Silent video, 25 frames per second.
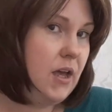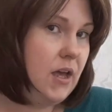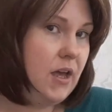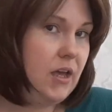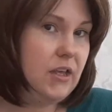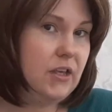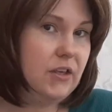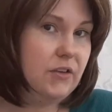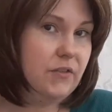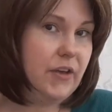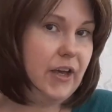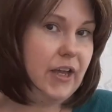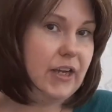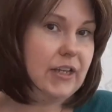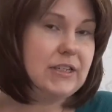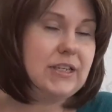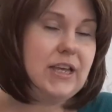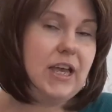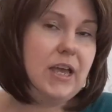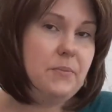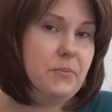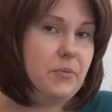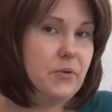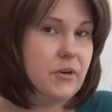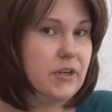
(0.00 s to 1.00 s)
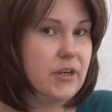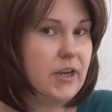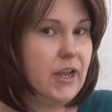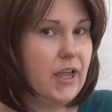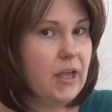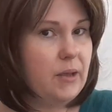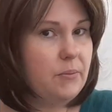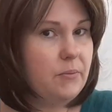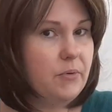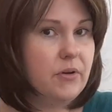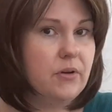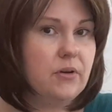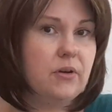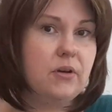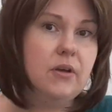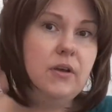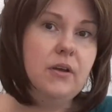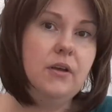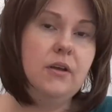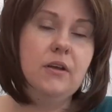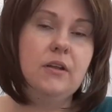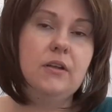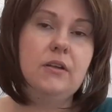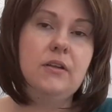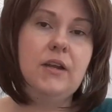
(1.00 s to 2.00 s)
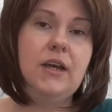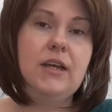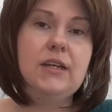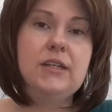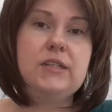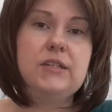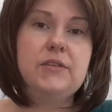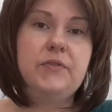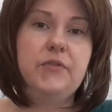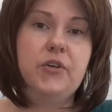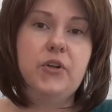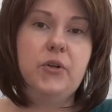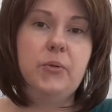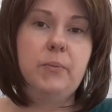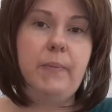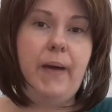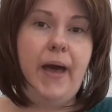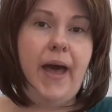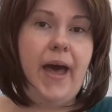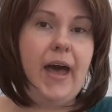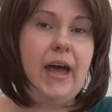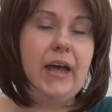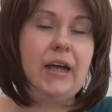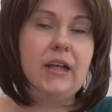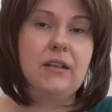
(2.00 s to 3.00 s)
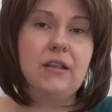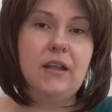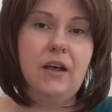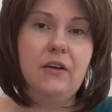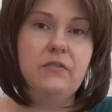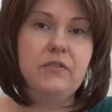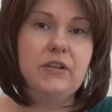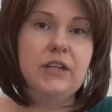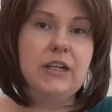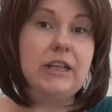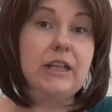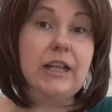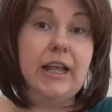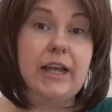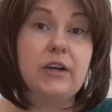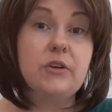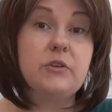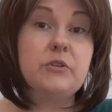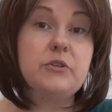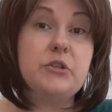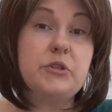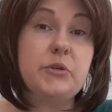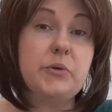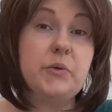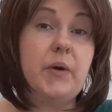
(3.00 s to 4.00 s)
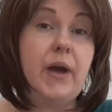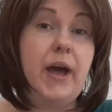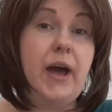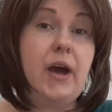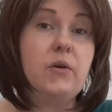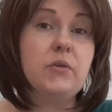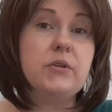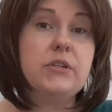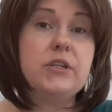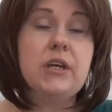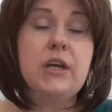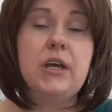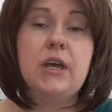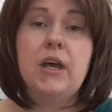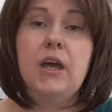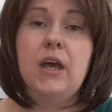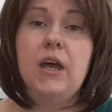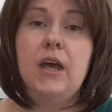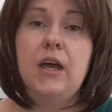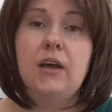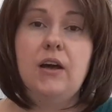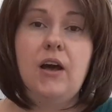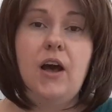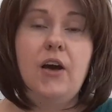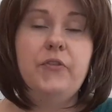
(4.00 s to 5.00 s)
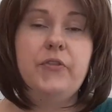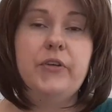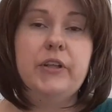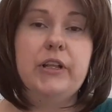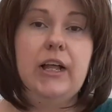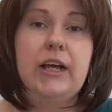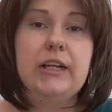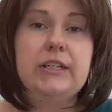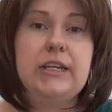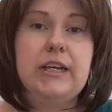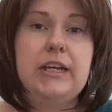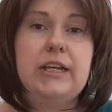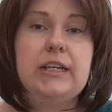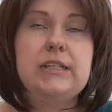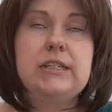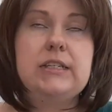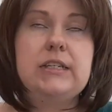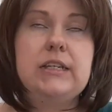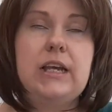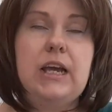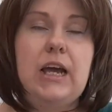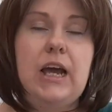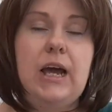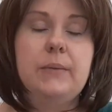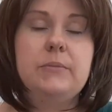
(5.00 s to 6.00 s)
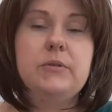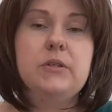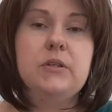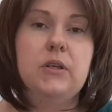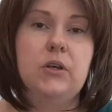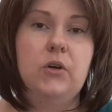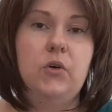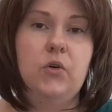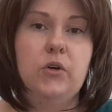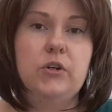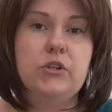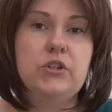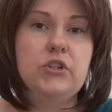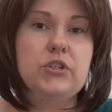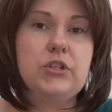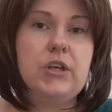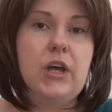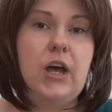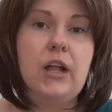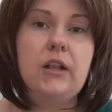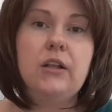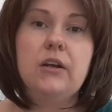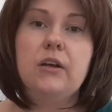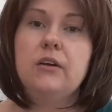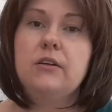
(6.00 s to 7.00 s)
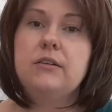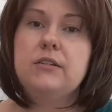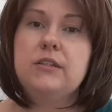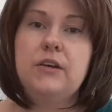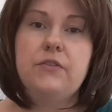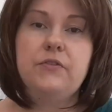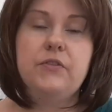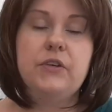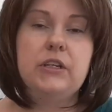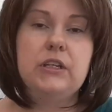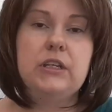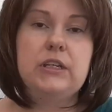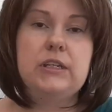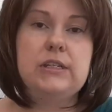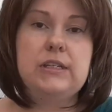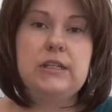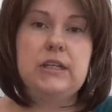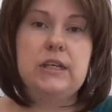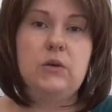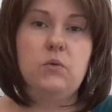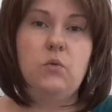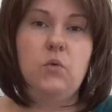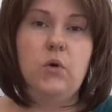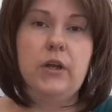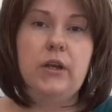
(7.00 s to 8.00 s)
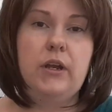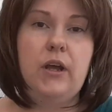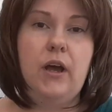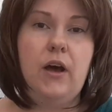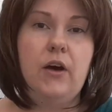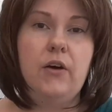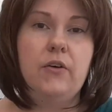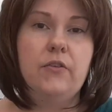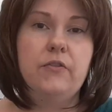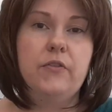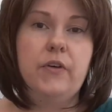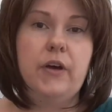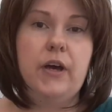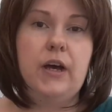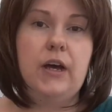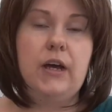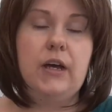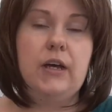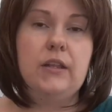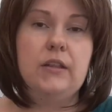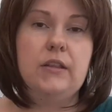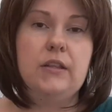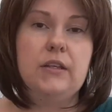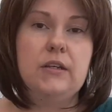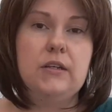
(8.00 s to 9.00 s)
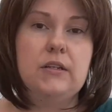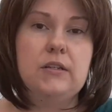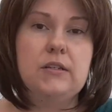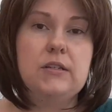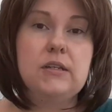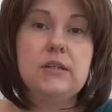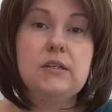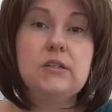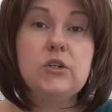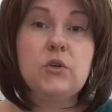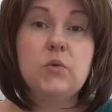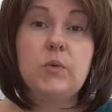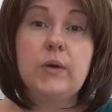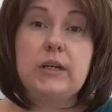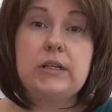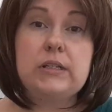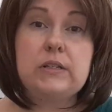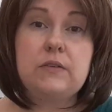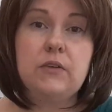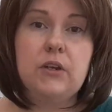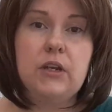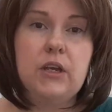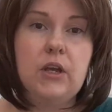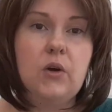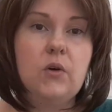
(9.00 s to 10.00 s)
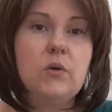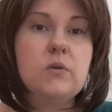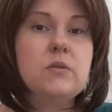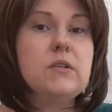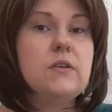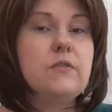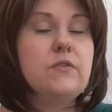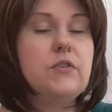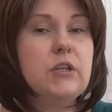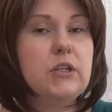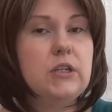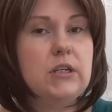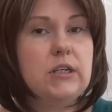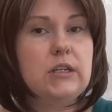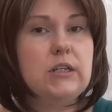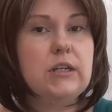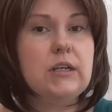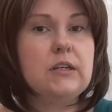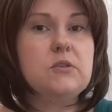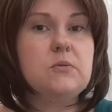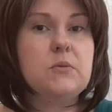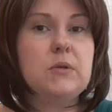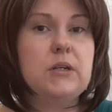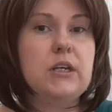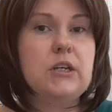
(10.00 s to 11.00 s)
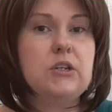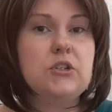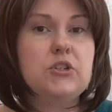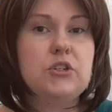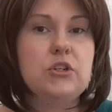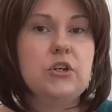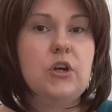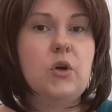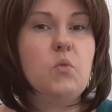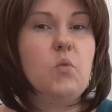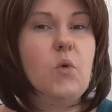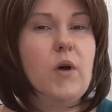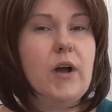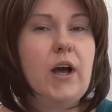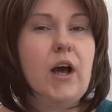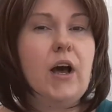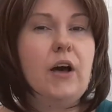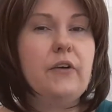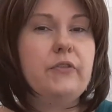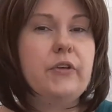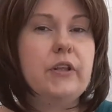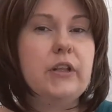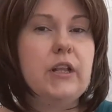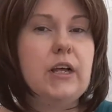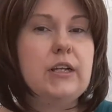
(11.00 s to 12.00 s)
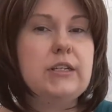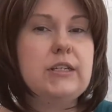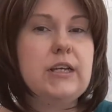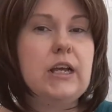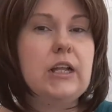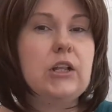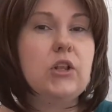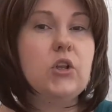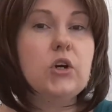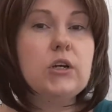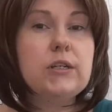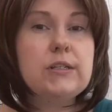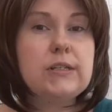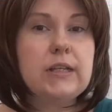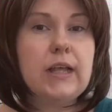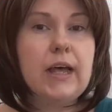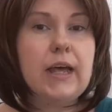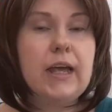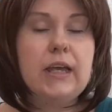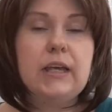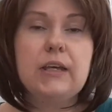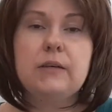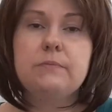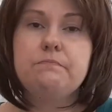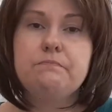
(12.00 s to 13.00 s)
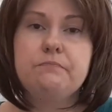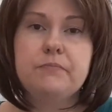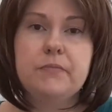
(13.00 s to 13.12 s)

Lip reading: You've got a tapered nape, nice full back, lovely layers throughout. Coffee Latte is an absolutely gorgeous color. Definitely see one of the Sister Wigs videos if you need an explanation on what Coffee Latte looks like.